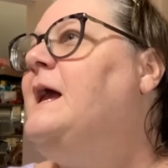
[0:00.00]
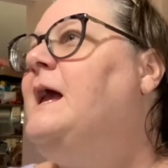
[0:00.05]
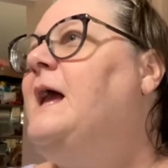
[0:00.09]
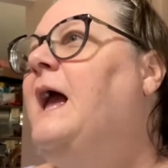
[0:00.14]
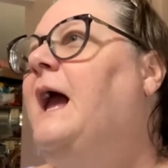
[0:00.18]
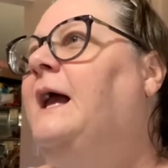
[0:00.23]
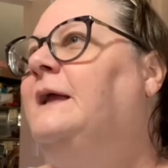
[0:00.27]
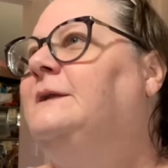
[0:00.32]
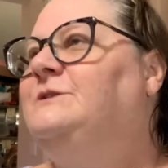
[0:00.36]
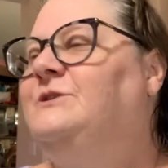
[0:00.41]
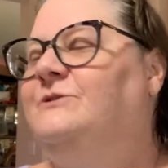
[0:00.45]

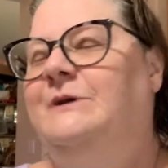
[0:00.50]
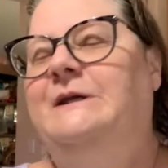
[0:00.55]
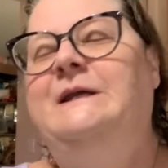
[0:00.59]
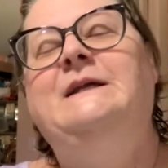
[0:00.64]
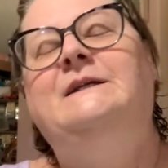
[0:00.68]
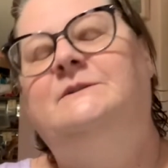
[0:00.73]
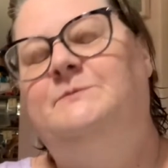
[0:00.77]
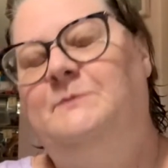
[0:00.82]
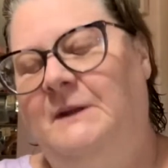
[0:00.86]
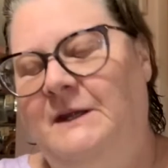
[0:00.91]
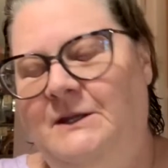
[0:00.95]
And so he
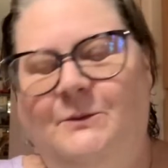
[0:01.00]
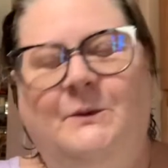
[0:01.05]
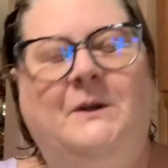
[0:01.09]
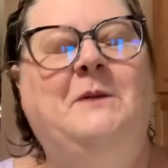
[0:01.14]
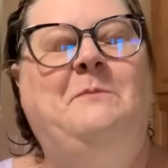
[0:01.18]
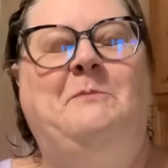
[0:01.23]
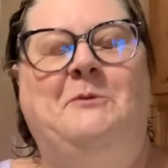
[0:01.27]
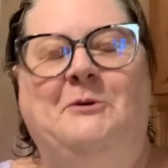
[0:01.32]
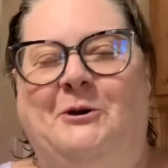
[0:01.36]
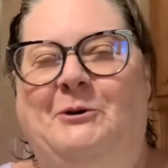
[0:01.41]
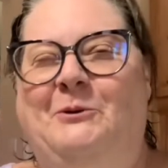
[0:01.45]
explained what a
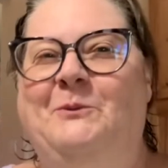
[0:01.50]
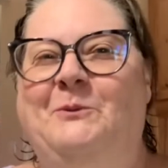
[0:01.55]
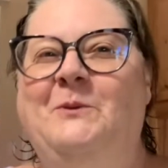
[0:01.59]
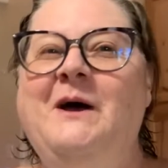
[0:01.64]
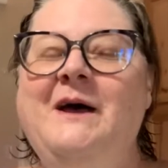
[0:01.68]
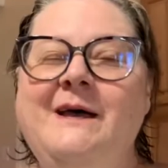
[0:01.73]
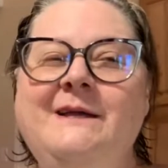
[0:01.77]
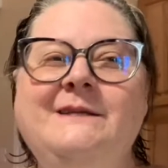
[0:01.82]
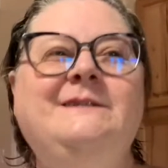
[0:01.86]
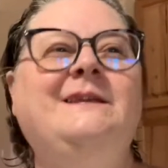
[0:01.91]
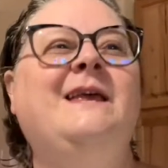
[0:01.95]
burl
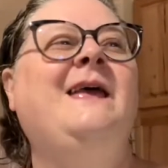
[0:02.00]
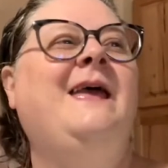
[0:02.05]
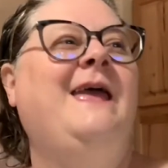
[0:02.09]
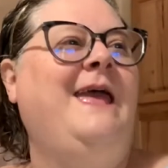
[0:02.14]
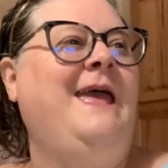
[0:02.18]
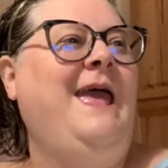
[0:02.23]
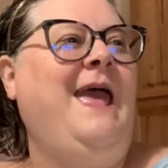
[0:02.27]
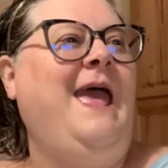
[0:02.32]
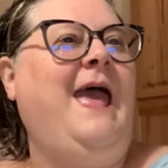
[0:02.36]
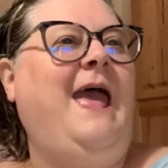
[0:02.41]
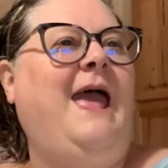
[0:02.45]
was,
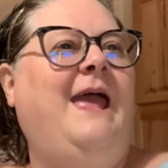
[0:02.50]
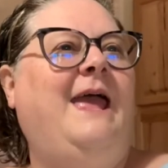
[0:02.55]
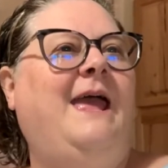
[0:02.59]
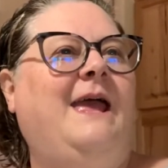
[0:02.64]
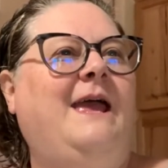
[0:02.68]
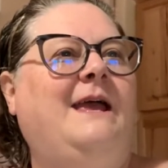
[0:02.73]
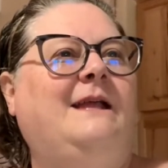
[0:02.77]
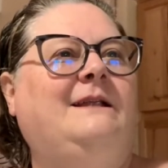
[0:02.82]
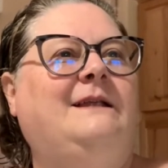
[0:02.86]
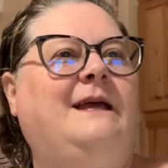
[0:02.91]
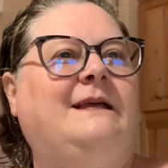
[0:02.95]

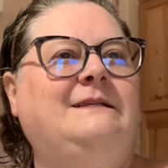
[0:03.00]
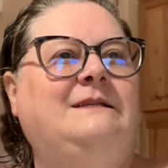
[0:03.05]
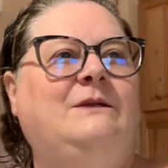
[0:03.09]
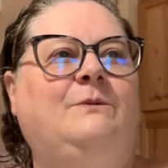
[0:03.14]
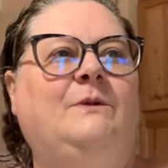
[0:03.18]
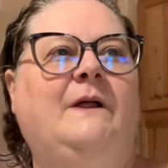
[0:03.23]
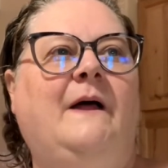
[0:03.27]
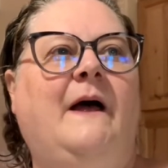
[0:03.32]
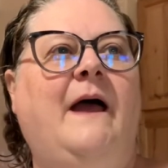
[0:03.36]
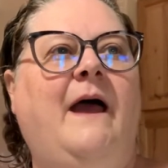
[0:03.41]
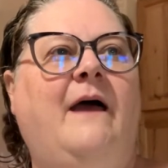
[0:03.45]
and I said,
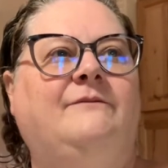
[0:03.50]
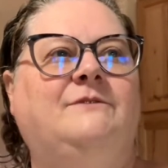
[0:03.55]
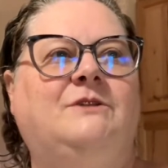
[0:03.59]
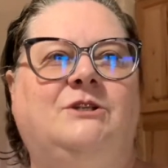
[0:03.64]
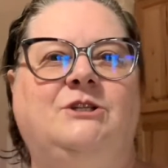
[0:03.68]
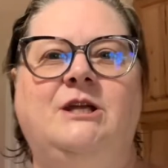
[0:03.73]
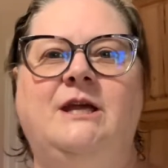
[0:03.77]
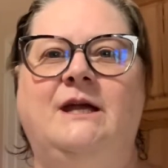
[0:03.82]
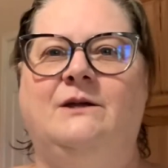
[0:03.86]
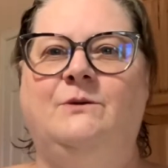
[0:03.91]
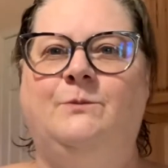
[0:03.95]
well, I'll have to
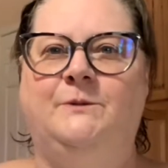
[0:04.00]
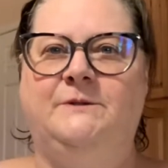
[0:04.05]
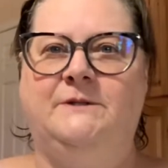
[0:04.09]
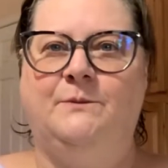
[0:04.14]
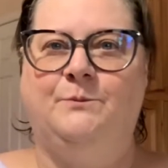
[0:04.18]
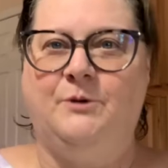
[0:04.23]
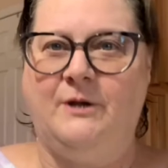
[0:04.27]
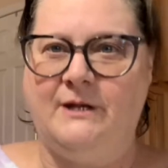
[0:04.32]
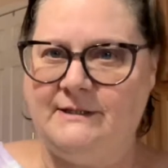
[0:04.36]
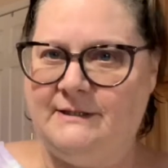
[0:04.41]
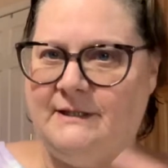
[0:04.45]
check with the
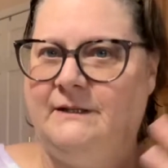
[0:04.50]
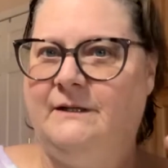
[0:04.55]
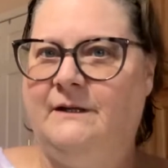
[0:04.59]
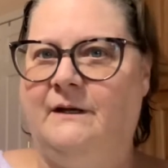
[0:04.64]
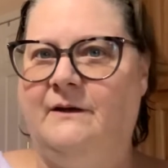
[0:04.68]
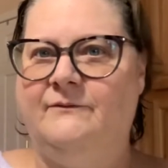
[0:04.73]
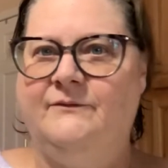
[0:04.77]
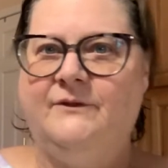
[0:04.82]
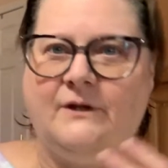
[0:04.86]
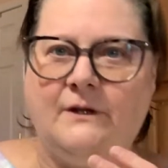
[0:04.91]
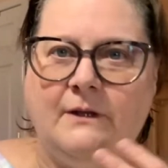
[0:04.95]
president
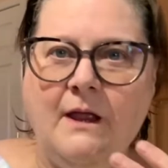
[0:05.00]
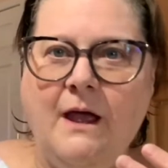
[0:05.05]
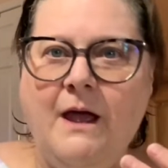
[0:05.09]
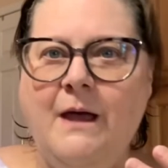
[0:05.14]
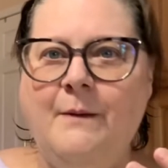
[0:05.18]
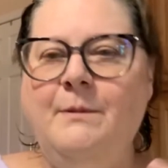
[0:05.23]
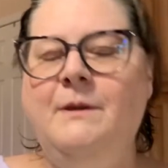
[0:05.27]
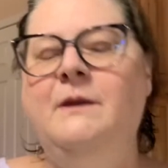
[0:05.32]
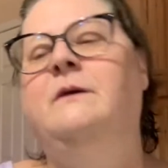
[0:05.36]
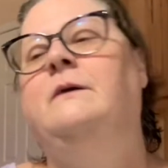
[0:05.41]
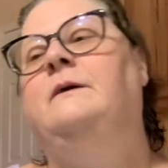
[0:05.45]
of the
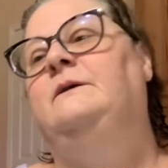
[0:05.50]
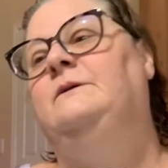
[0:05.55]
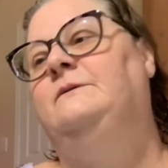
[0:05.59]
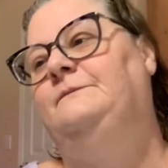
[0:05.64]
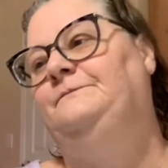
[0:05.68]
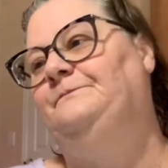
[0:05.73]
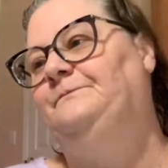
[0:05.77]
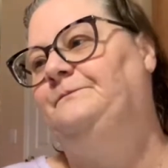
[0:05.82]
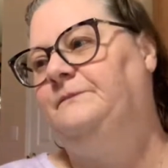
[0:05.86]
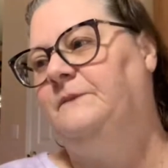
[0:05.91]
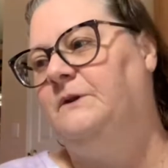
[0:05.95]
club,
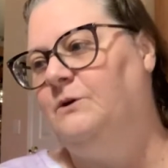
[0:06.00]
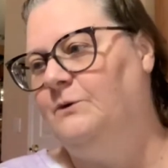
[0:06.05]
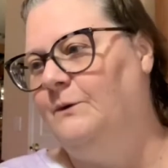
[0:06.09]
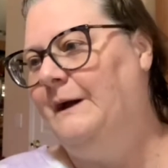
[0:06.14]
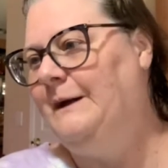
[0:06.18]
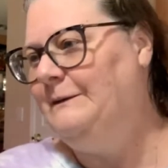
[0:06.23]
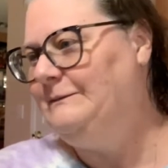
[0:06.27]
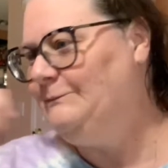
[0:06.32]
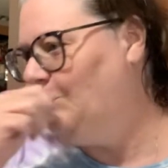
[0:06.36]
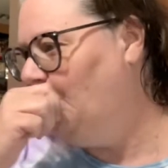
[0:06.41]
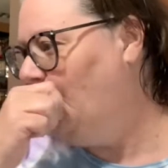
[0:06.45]
who
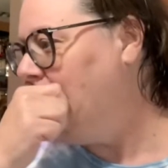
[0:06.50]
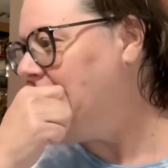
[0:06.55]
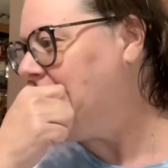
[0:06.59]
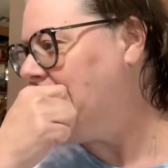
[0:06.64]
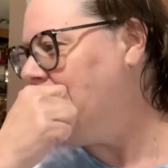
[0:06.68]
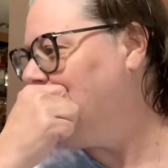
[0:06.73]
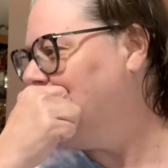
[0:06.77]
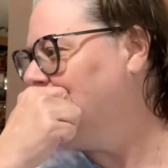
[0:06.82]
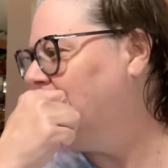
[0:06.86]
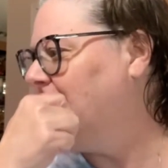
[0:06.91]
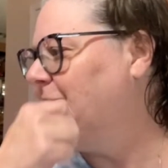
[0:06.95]
I was
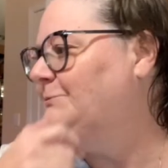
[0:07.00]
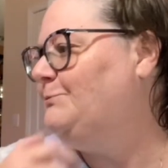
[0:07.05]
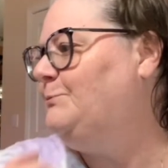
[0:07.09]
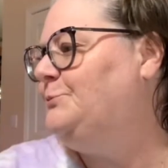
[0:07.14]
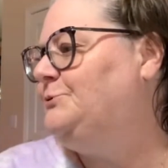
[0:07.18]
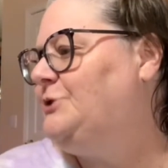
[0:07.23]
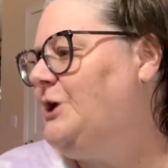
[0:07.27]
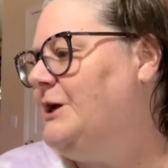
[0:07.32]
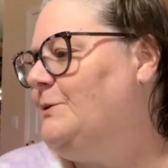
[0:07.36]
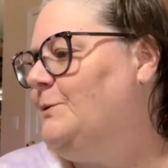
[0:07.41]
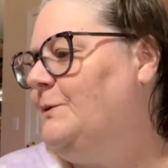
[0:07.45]
able to
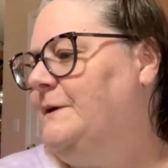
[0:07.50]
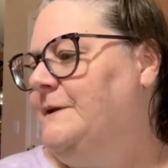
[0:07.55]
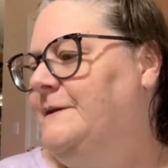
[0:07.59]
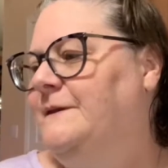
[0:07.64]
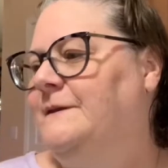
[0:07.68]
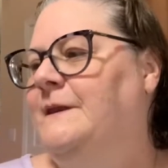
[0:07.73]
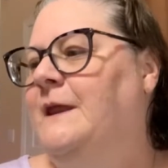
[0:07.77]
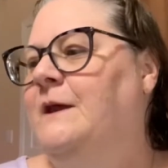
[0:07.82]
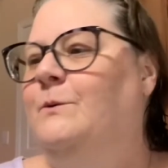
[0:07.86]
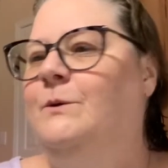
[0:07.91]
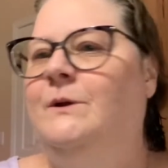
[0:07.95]
check with,
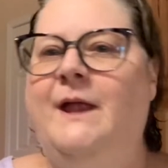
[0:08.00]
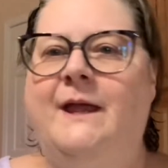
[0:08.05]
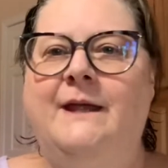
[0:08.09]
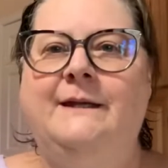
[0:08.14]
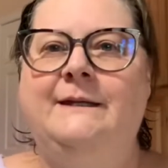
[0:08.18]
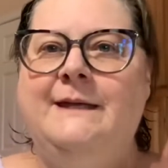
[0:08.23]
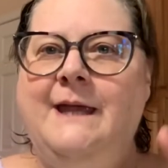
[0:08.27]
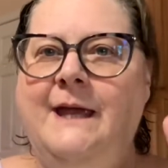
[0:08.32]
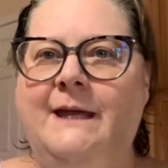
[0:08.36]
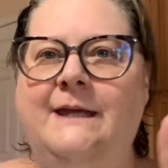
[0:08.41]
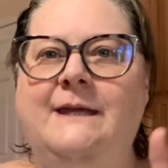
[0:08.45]
and they were like,
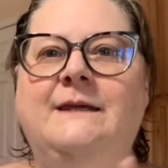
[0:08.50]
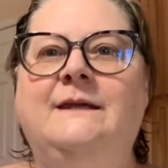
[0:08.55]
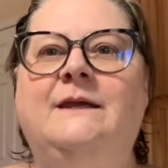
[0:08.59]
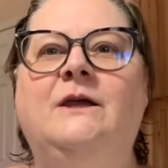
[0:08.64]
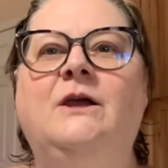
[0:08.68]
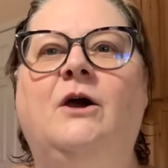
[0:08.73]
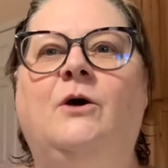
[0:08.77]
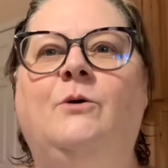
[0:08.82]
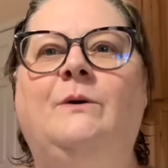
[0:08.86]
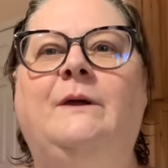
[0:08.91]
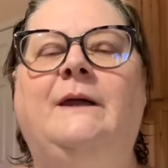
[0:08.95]
yeah, he can
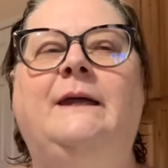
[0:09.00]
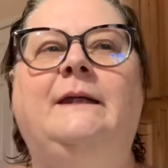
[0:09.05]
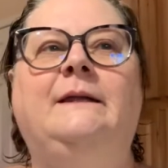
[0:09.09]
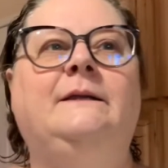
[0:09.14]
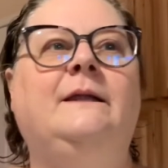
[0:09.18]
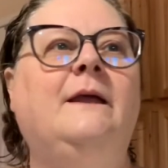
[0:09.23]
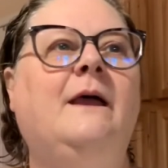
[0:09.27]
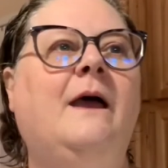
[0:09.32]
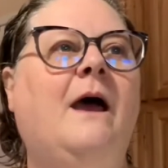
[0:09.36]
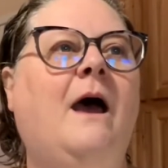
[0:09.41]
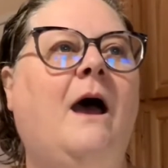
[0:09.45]
go in.